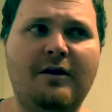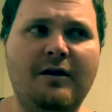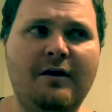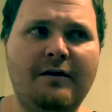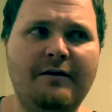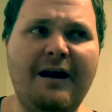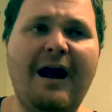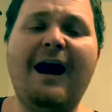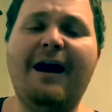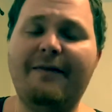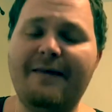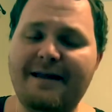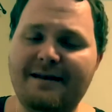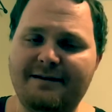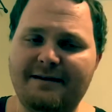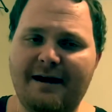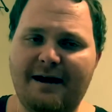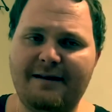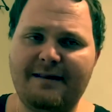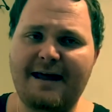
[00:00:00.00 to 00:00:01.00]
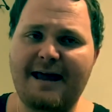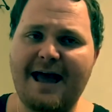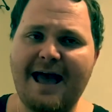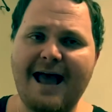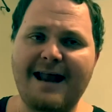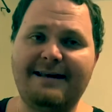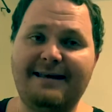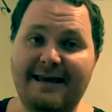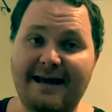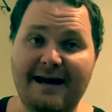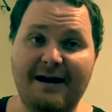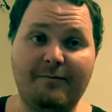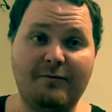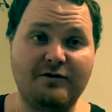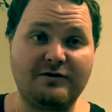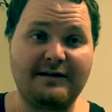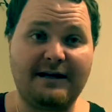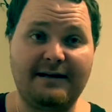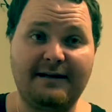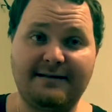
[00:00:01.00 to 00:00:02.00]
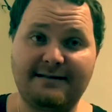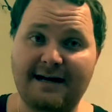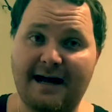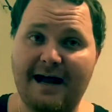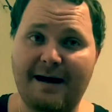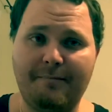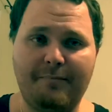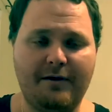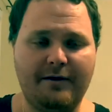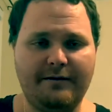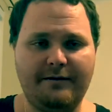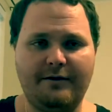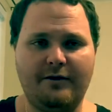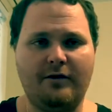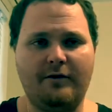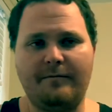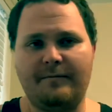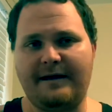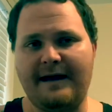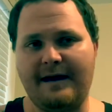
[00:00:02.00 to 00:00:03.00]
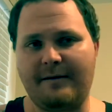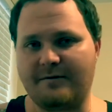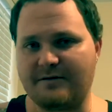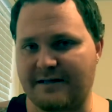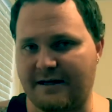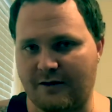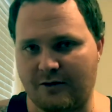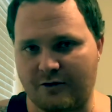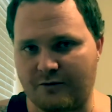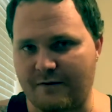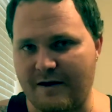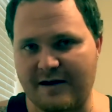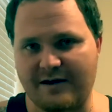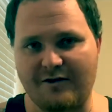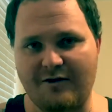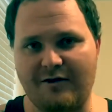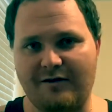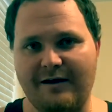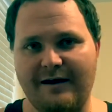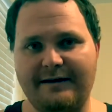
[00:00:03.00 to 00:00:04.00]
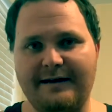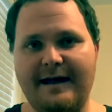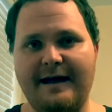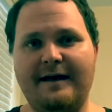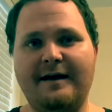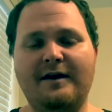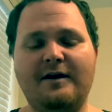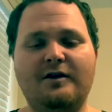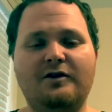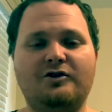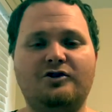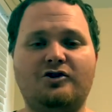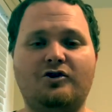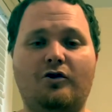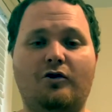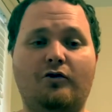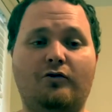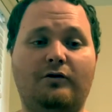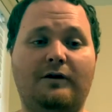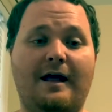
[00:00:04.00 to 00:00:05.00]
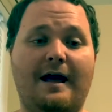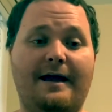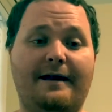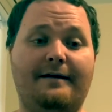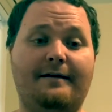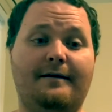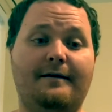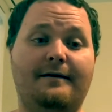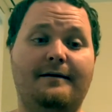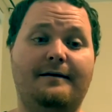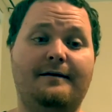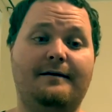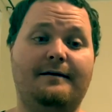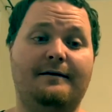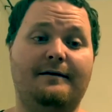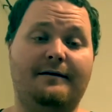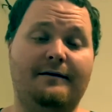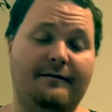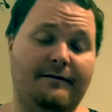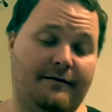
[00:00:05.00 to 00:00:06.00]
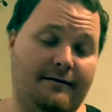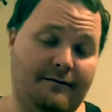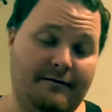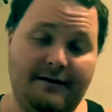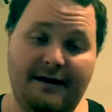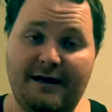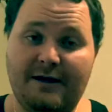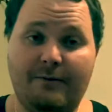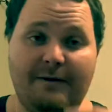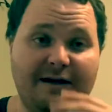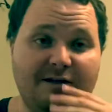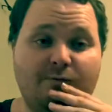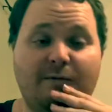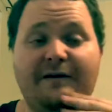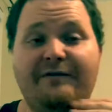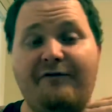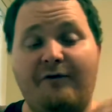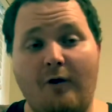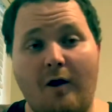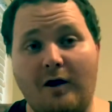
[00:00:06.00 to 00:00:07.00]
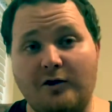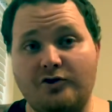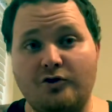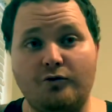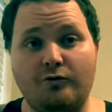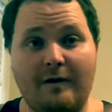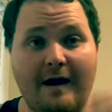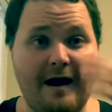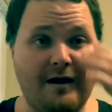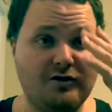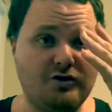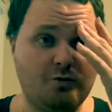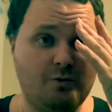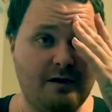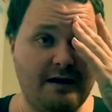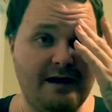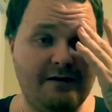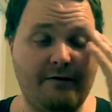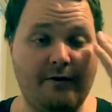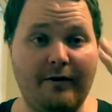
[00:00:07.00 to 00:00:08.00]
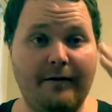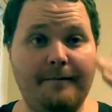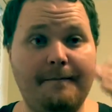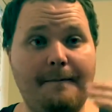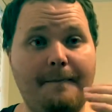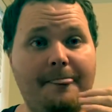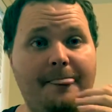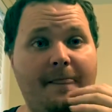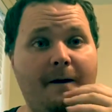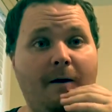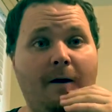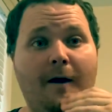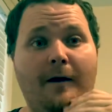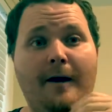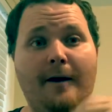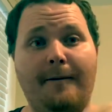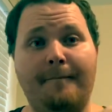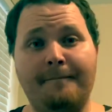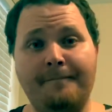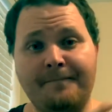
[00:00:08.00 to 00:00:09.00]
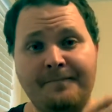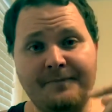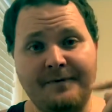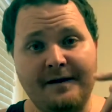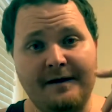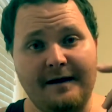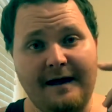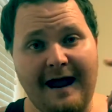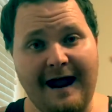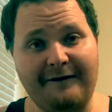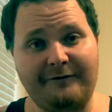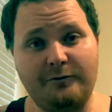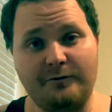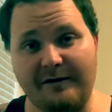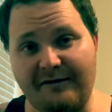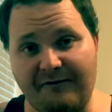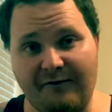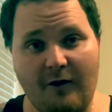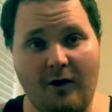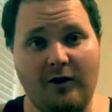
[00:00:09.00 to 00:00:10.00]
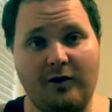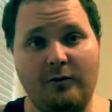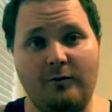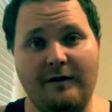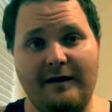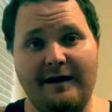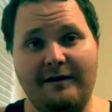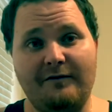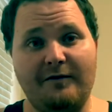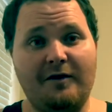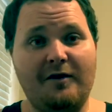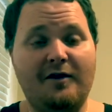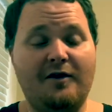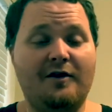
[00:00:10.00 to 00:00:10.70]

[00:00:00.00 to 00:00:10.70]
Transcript: nah, they had cameras at the time, but, you know, them cameras ain't on the rec yard like that. So, like, anyways, we fought two rounds or whatever. After we fought or whatever,